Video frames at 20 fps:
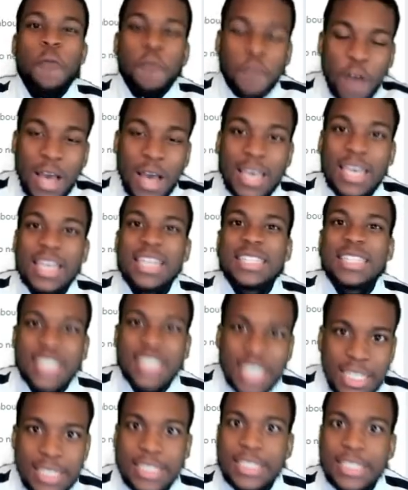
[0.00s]
fucking
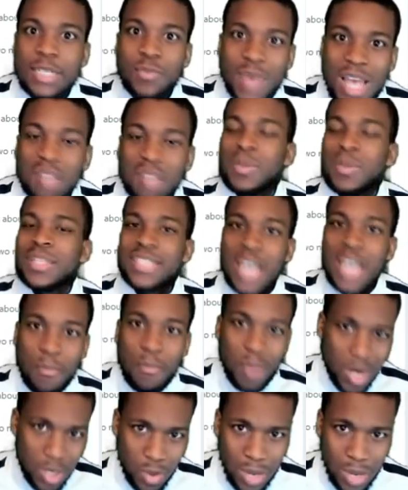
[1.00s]
season. We had to play Tom
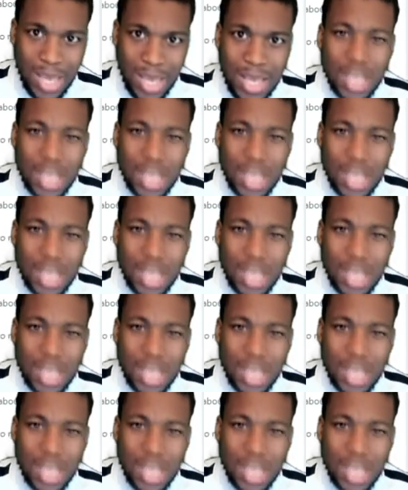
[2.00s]
Brady, okay?